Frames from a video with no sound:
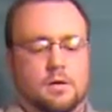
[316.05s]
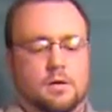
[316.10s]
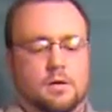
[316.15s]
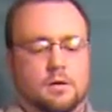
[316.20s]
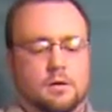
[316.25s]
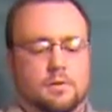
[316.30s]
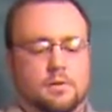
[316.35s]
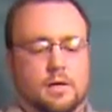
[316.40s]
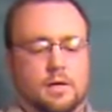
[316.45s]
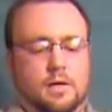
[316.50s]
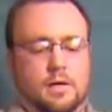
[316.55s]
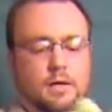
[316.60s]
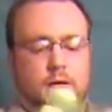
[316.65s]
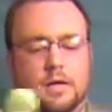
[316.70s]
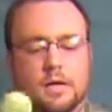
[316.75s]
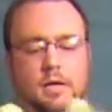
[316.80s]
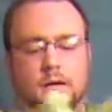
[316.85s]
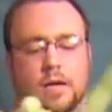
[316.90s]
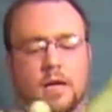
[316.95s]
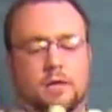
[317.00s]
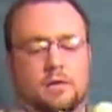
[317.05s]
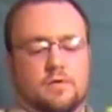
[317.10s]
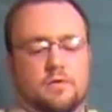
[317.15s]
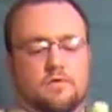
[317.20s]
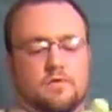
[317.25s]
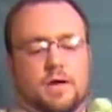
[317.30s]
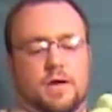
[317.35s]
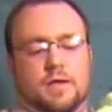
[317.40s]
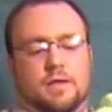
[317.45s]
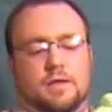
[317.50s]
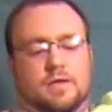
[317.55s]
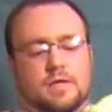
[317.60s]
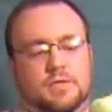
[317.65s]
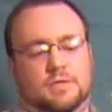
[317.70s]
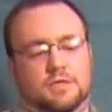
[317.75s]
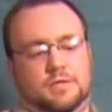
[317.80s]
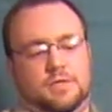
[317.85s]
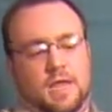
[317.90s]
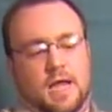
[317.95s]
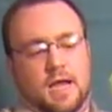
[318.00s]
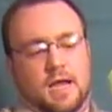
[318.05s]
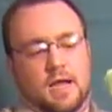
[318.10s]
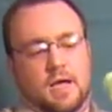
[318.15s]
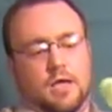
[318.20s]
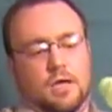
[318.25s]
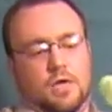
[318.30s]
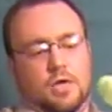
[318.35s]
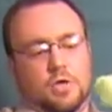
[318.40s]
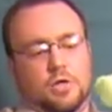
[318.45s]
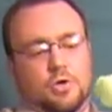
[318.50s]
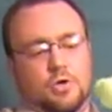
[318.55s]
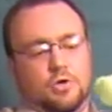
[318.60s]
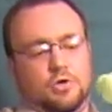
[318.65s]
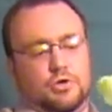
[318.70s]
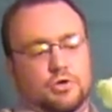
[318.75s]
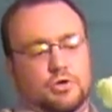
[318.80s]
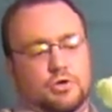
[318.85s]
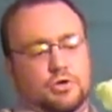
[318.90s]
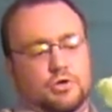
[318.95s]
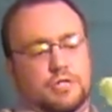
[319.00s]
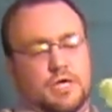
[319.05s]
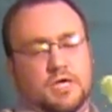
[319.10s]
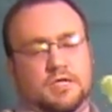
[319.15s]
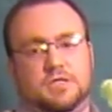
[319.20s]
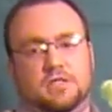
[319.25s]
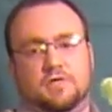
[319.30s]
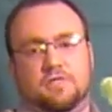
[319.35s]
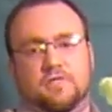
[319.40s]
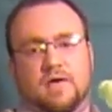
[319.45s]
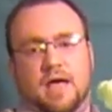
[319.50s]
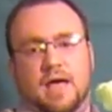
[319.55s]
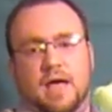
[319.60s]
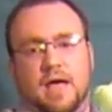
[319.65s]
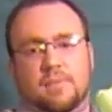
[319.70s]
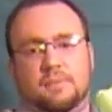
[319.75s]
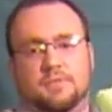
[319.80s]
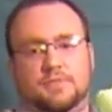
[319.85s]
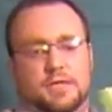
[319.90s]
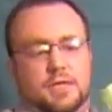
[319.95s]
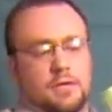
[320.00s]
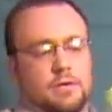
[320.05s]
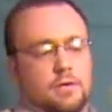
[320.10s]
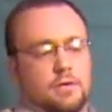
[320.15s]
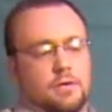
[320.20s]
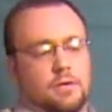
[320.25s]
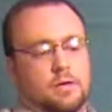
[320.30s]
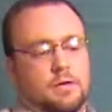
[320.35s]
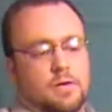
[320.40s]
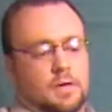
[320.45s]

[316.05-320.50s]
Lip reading: Alright, and now you've got this. Take your sets of abs here